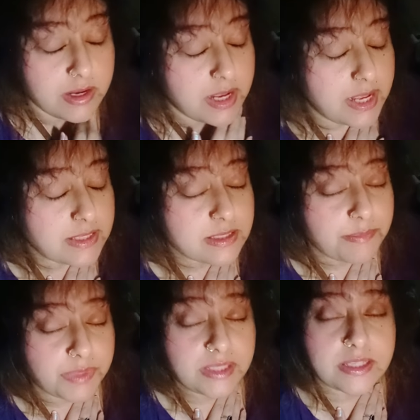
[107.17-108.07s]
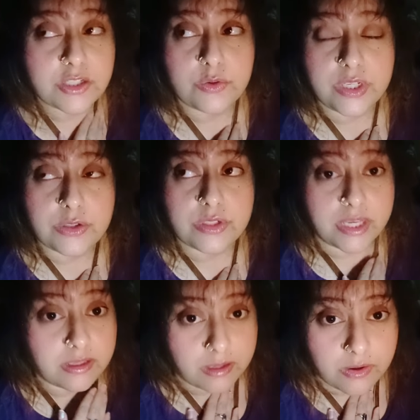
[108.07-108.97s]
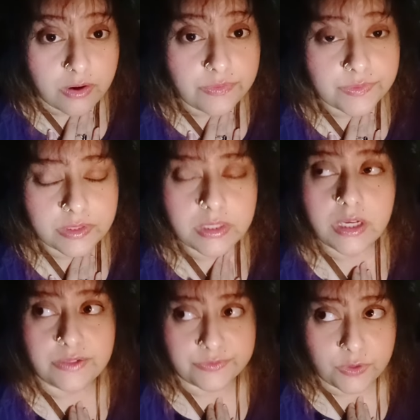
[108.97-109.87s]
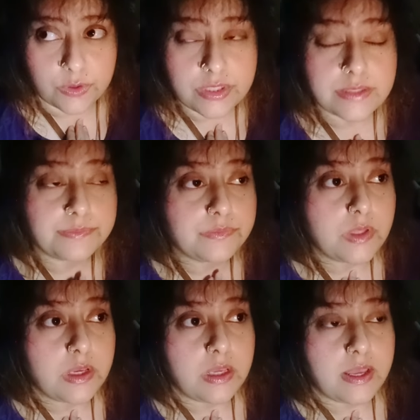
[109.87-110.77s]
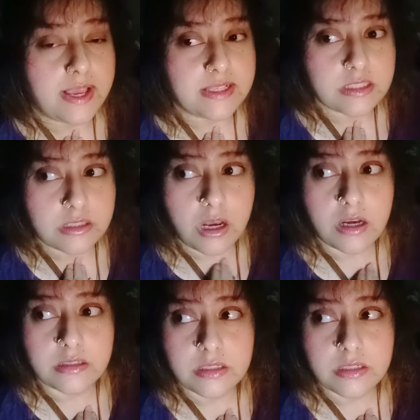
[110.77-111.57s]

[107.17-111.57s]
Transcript: It's something that you need to take care of course, and it's not